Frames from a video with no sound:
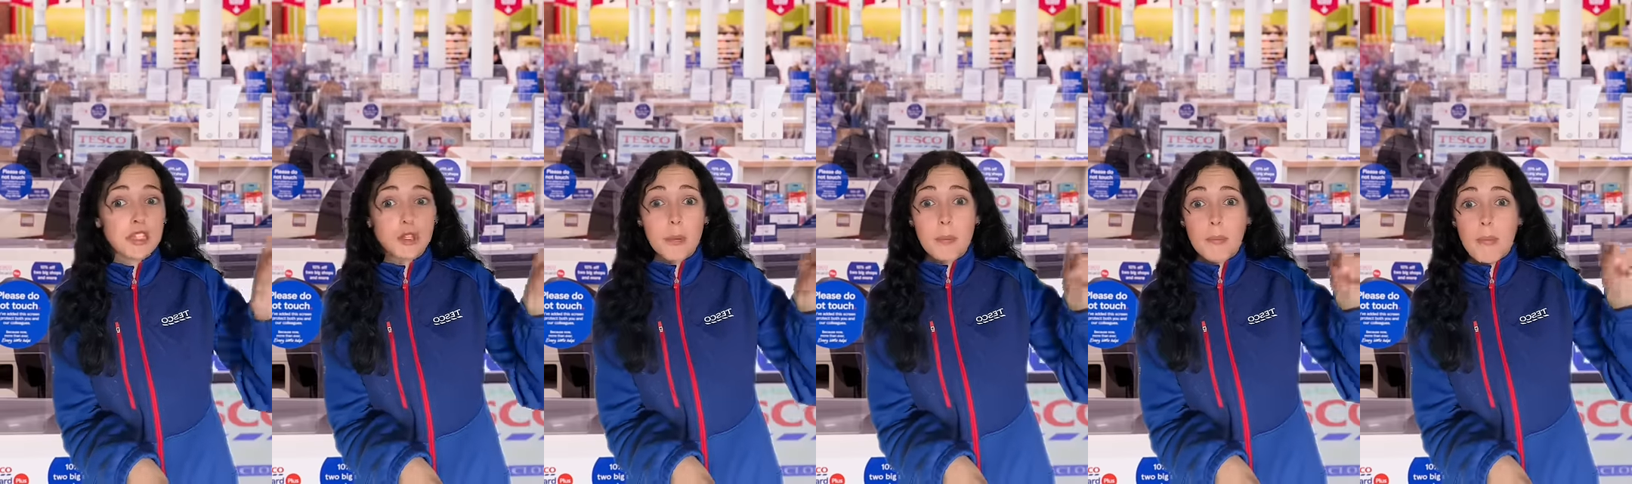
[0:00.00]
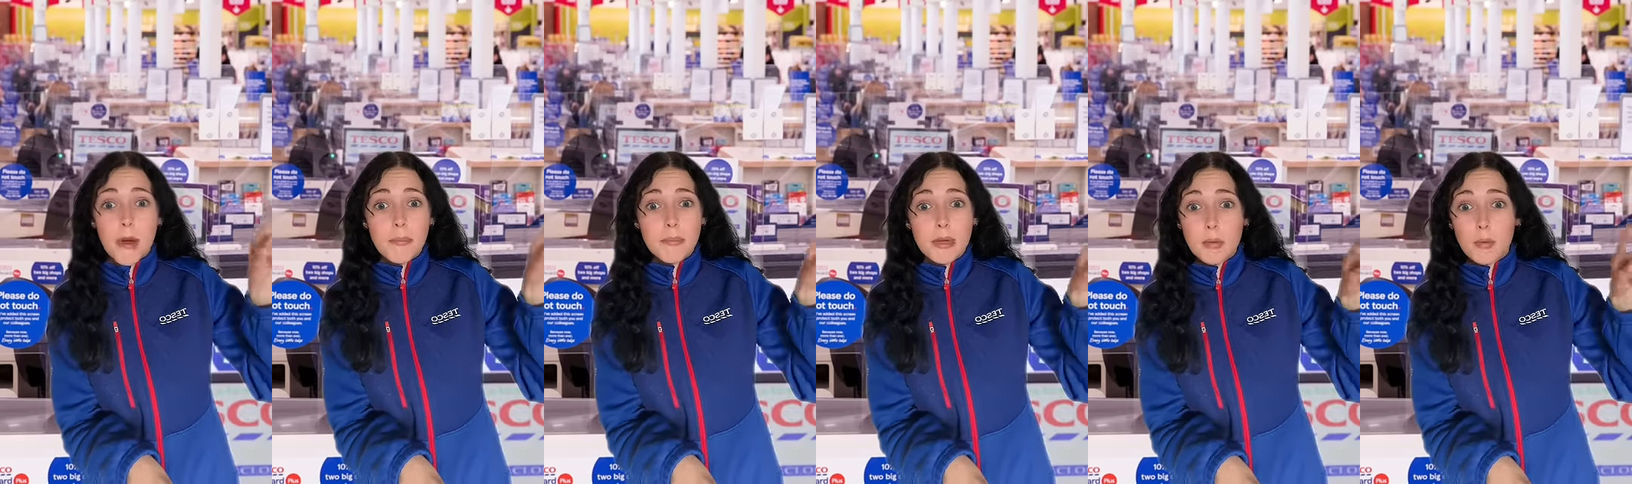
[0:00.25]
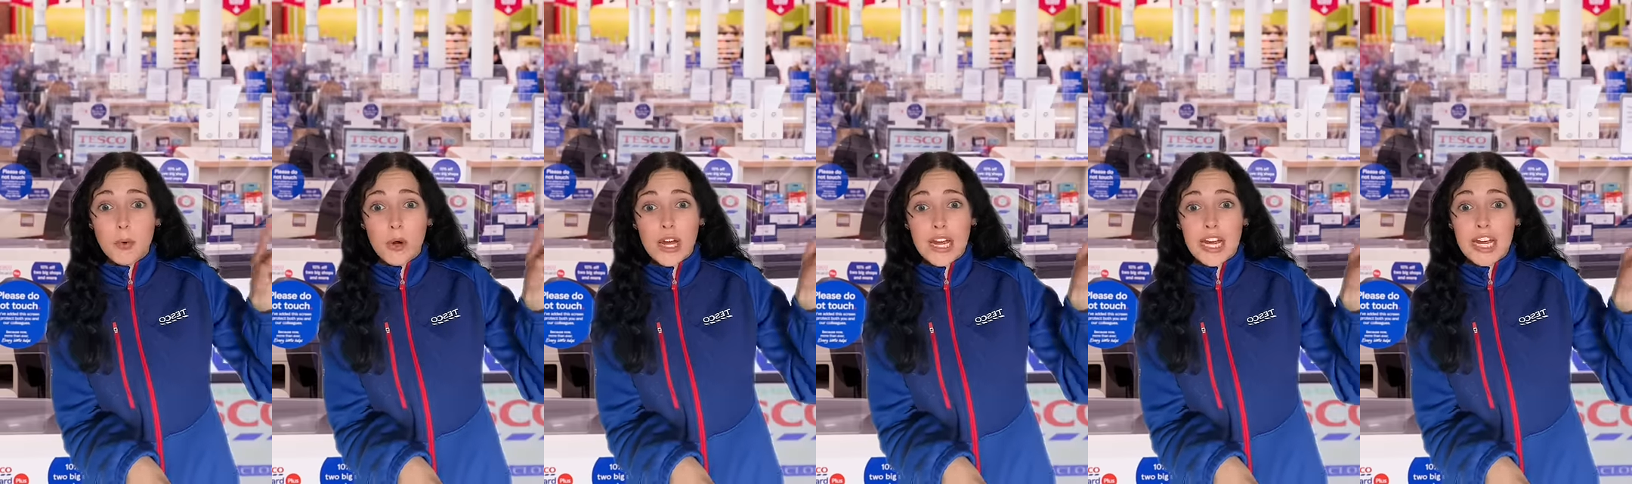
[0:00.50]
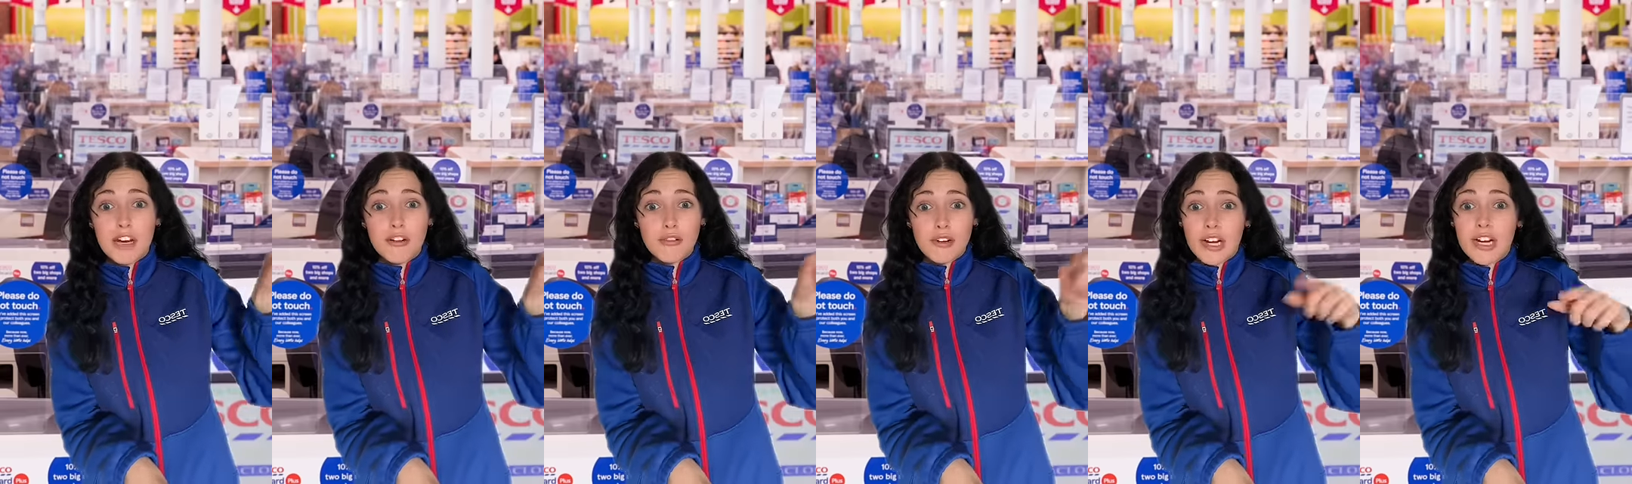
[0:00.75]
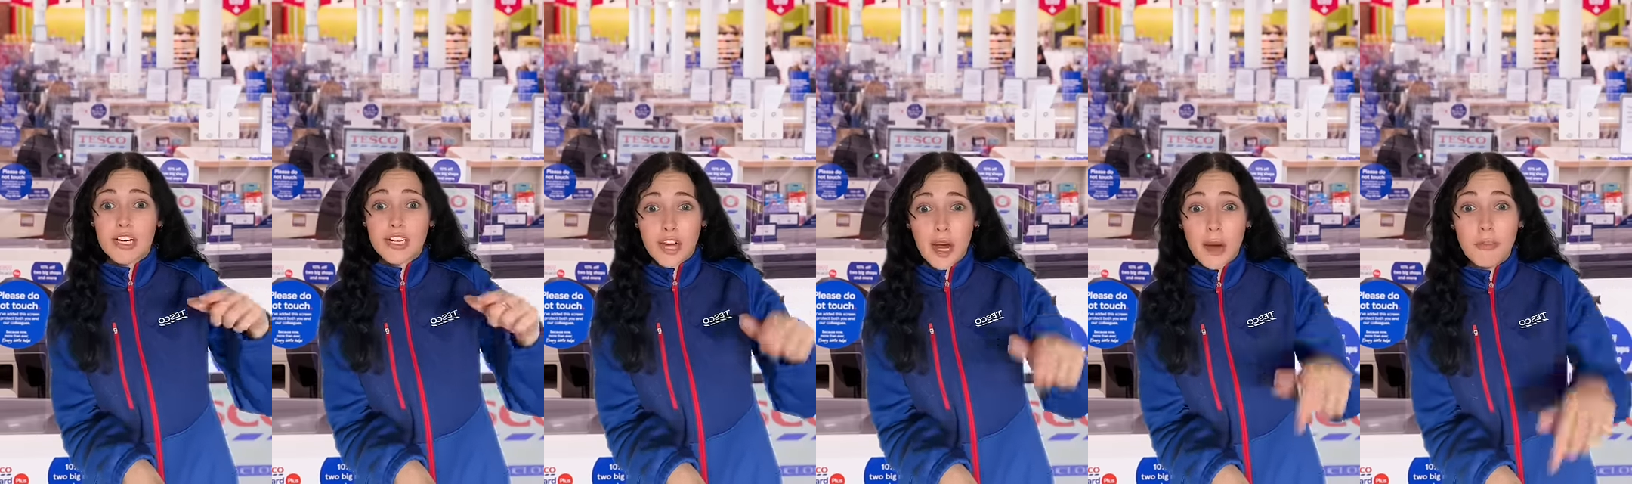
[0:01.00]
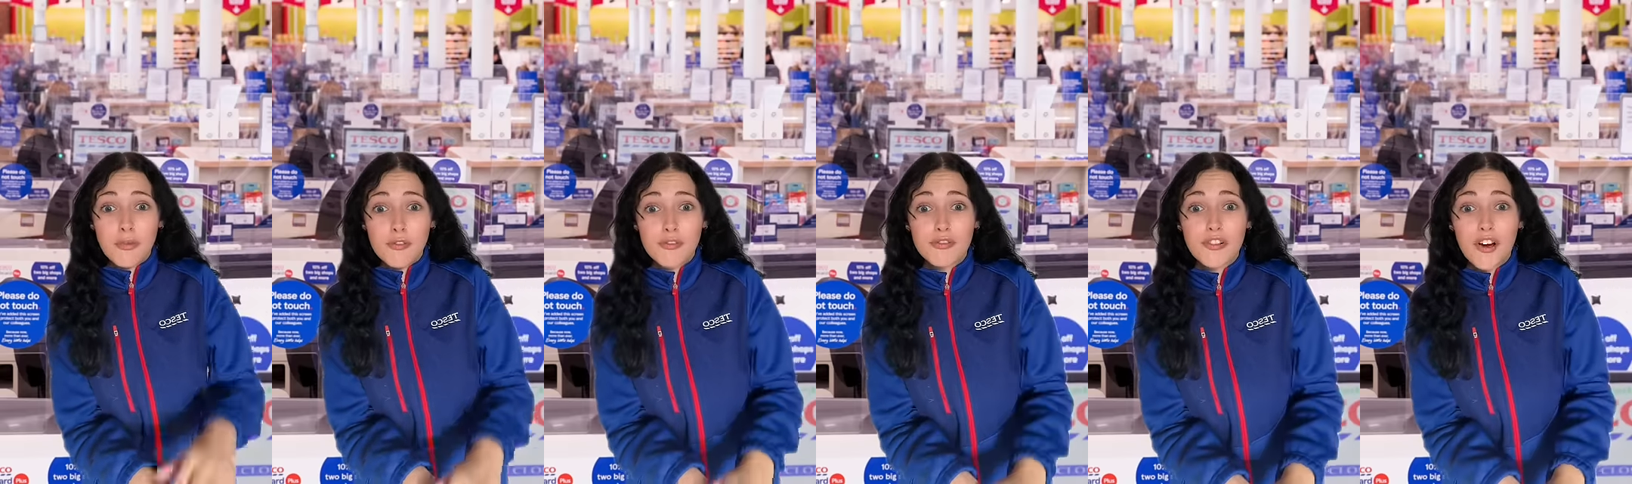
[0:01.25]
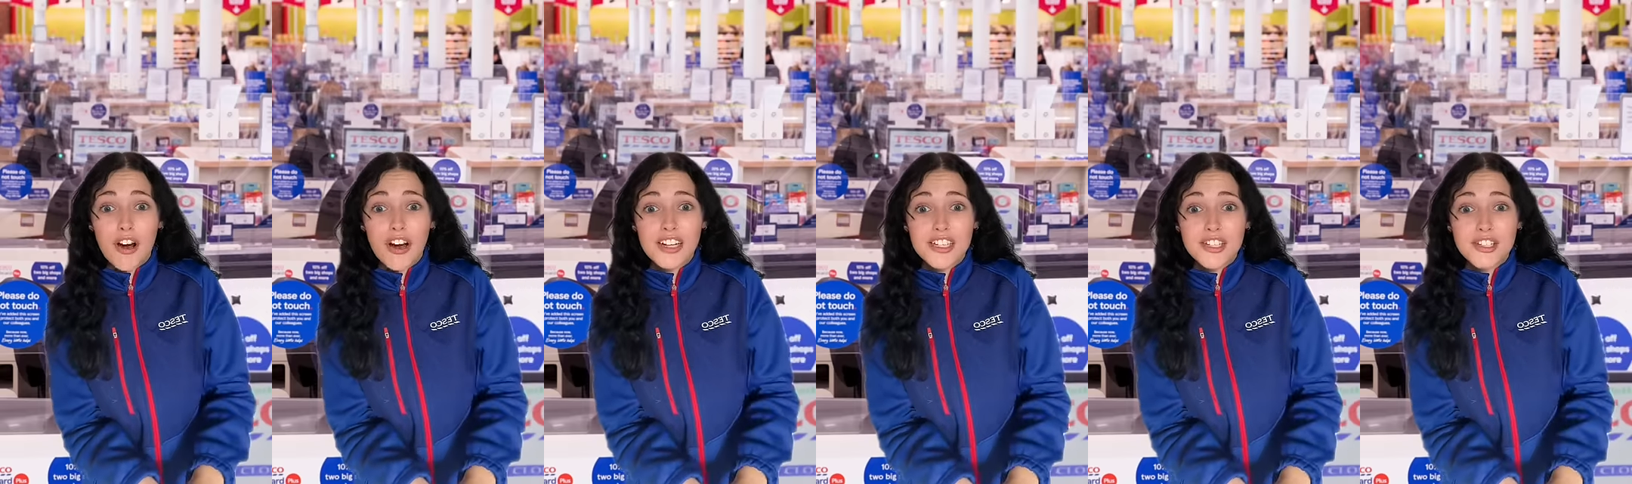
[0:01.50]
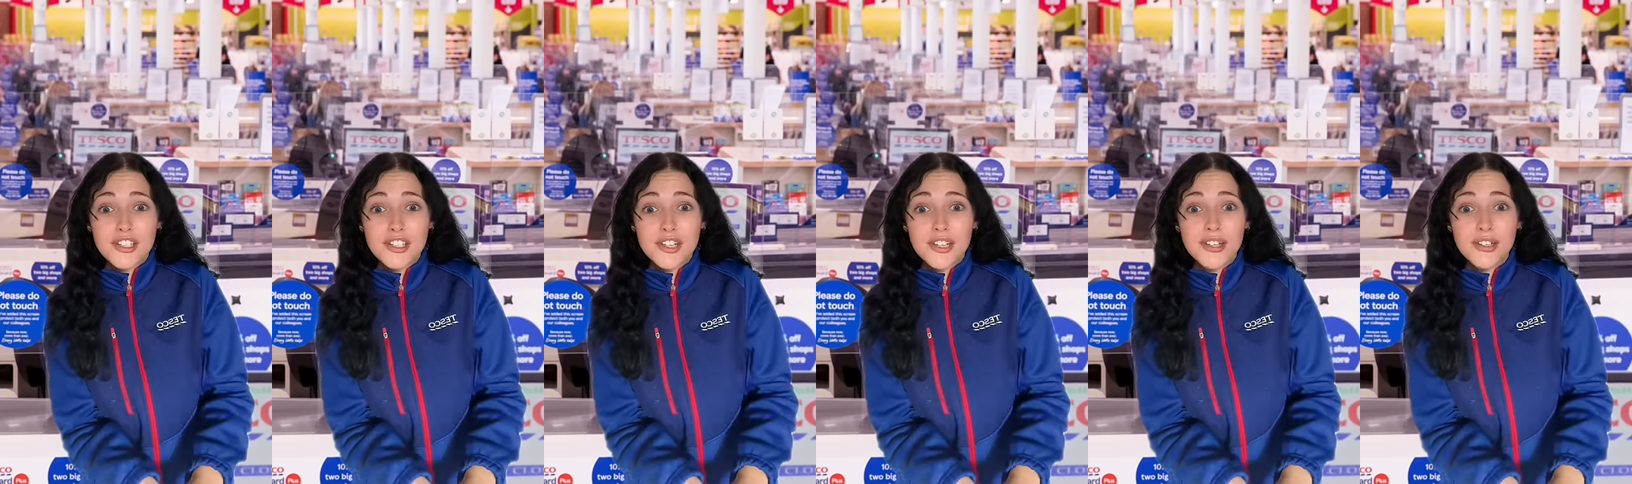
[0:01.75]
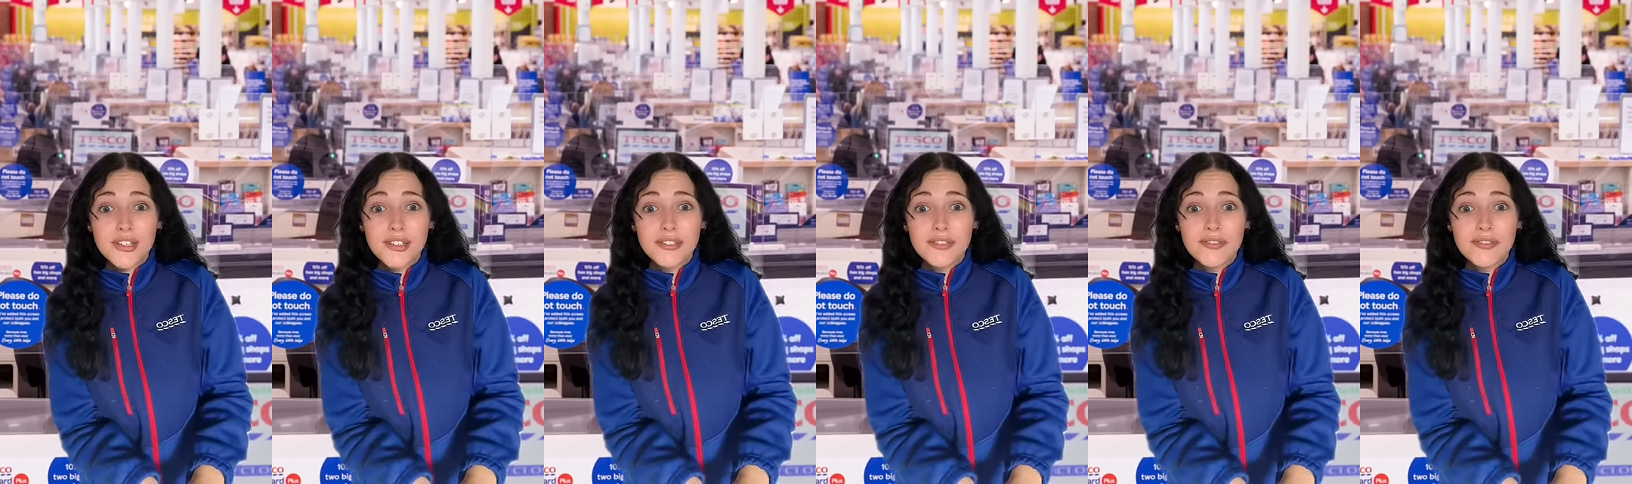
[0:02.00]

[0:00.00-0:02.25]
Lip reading: Your mummy will hear it and come and find you.